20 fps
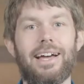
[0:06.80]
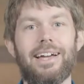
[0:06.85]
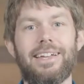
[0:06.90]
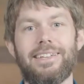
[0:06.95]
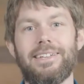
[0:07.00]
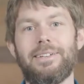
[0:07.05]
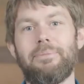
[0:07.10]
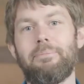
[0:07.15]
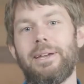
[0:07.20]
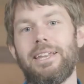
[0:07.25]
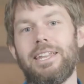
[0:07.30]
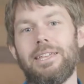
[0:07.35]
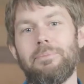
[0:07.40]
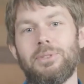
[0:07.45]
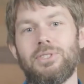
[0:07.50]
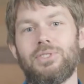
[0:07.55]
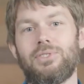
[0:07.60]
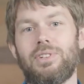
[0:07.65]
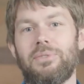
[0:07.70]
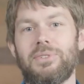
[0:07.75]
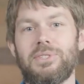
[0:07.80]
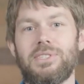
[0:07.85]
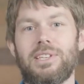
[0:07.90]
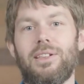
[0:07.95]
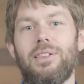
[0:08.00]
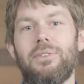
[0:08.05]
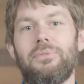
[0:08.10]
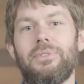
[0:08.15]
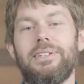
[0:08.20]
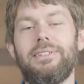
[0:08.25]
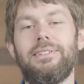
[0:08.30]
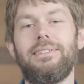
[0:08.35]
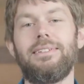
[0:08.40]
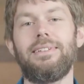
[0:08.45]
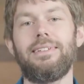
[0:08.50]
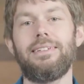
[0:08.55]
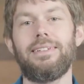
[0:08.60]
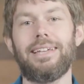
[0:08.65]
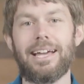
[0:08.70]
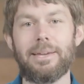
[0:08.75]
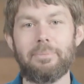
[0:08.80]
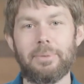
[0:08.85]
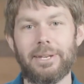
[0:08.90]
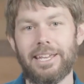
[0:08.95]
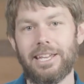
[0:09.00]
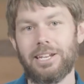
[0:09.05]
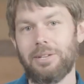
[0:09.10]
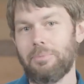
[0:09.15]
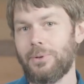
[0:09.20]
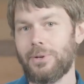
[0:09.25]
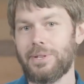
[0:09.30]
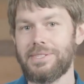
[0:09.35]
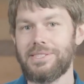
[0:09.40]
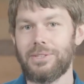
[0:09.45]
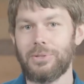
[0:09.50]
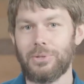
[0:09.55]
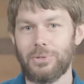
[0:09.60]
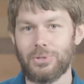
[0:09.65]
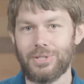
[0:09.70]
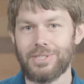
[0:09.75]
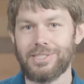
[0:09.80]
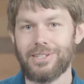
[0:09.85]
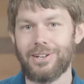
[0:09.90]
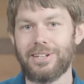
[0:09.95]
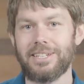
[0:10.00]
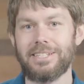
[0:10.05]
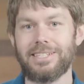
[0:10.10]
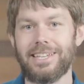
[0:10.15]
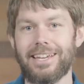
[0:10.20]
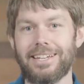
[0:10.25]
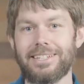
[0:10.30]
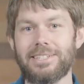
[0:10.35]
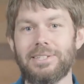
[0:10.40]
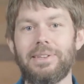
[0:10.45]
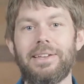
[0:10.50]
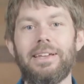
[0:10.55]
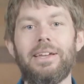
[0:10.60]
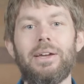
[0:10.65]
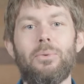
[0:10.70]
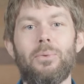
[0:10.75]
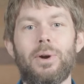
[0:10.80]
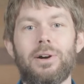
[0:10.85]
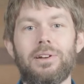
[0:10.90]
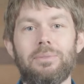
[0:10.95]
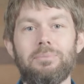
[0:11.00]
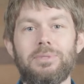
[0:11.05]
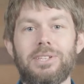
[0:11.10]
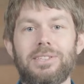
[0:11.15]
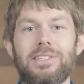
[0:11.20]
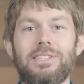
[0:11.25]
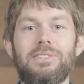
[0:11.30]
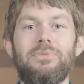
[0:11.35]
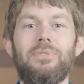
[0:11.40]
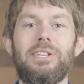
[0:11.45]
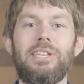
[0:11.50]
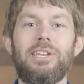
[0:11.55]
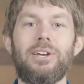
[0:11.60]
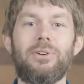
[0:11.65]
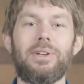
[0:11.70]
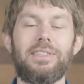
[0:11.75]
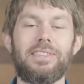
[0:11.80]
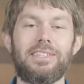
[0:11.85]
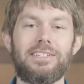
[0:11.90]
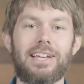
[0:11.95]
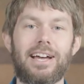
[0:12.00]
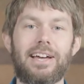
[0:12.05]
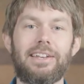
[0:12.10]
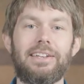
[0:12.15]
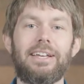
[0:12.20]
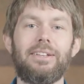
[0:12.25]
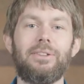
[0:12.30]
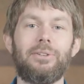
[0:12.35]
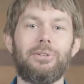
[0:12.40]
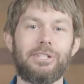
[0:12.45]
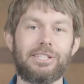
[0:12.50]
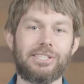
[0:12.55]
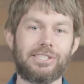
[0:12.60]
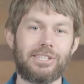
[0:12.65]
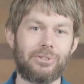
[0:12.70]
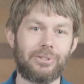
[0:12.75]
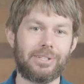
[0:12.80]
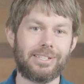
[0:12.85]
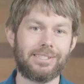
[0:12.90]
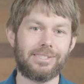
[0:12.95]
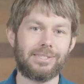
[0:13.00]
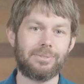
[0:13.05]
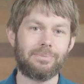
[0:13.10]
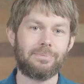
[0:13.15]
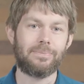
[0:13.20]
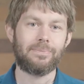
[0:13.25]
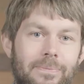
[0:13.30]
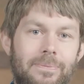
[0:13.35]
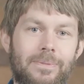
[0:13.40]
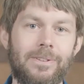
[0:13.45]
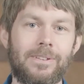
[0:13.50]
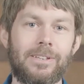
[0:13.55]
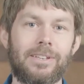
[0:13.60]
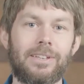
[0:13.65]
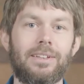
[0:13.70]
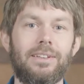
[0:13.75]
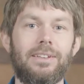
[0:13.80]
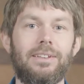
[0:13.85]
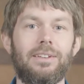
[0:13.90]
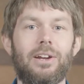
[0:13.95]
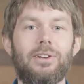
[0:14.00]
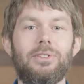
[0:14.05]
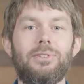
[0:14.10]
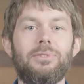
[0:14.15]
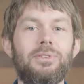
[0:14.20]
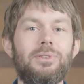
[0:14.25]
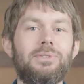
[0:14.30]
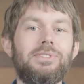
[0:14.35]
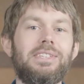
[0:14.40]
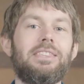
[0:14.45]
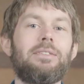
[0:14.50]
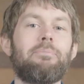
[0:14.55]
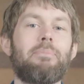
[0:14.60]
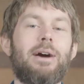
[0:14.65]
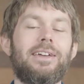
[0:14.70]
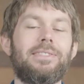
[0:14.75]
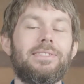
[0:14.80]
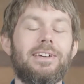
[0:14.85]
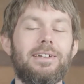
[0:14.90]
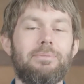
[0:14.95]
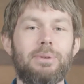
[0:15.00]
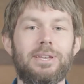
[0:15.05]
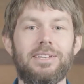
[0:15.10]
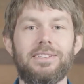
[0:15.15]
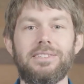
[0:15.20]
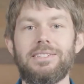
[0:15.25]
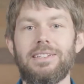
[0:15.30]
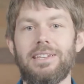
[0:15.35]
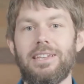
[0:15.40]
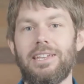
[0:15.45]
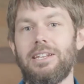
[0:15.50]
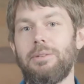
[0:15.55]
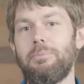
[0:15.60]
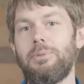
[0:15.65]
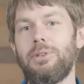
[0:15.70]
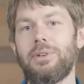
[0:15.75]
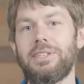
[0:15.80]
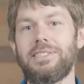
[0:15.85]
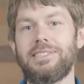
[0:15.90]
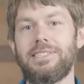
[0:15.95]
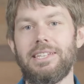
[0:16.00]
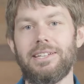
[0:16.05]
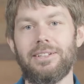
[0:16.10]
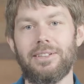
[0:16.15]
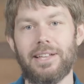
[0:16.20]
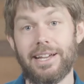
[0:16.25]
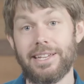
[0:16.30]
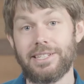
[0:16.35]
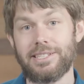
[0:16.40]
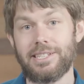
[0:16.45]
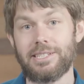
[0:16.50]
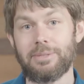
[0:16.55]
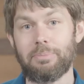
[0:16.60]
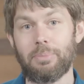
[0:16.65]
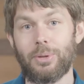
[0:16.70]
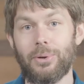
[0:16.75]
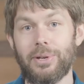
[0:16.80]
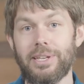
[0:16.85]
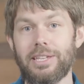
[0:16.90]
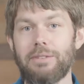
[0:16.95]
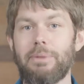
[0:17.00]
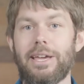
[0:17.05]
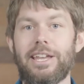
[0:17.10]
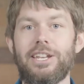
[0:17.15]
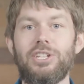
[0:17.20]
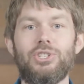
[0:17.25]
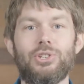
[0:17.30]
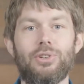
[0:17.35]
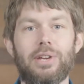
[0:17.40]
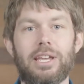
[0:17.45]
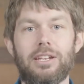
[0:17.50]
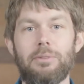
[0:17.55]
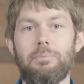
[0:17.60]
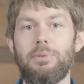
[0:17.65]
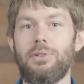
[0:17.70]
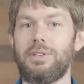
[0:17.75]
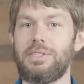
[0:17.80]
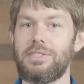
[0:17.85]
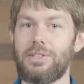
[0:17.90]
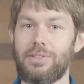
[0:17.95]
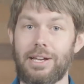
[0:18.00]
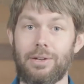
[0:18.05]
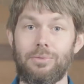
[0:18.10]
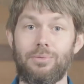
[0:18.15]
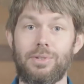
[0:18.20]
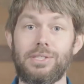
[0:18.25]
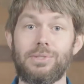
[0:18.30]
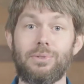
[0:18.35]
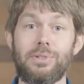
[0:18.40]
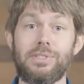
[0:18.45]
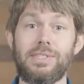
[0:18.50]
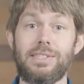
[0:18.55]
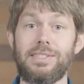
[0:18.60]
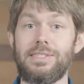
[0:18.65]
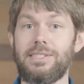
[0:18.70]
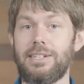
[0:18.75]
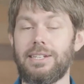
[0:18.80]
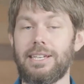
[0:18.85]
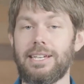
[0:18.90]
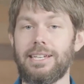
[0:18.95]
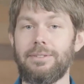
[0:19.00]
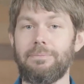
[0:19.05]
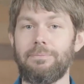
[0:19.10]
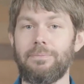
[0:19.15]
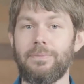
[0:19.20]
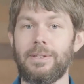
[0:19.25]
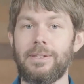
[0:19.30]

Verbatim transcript: Hi, my name is Trevor Sullivan. I'm an AWS Solutions Architect. Welcome to this video in the .NET Learning Series. Are you using the Python-based AWS CLI to deploy and manage your AWS cloud resources today?